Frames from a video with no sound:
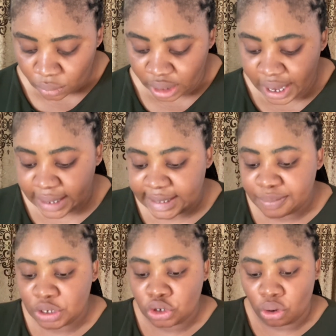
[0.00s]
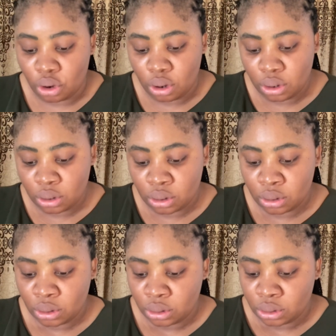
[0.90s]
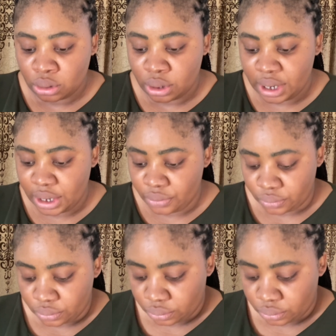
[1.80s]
Get me your needle.